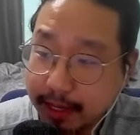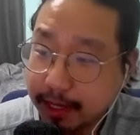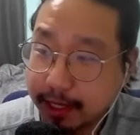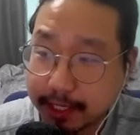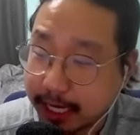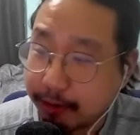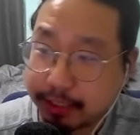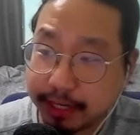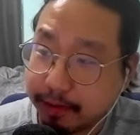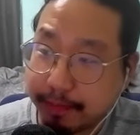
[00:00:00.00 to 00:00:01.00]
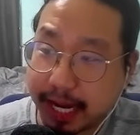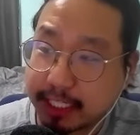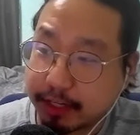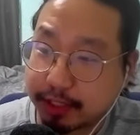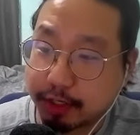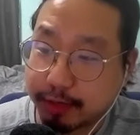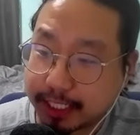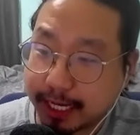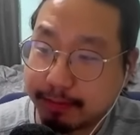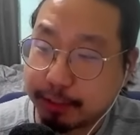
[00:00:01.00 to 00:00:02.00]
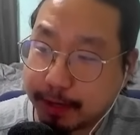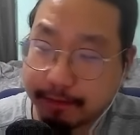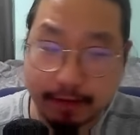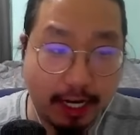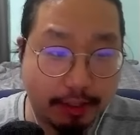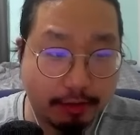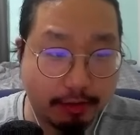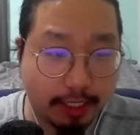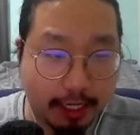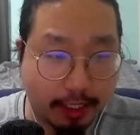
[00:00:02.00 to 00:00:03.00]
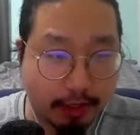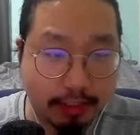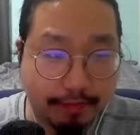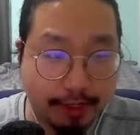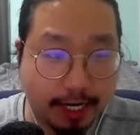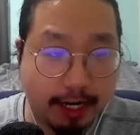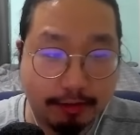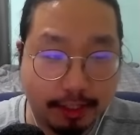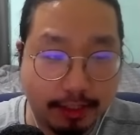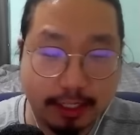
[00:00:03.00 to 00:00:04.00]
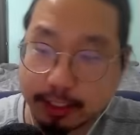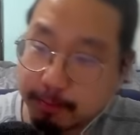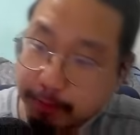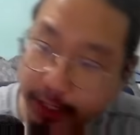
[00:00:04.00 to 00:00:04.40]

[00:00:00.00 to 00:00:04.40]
Yeah, we didn't even max out the crit damage buff either. It goes even higher than this. But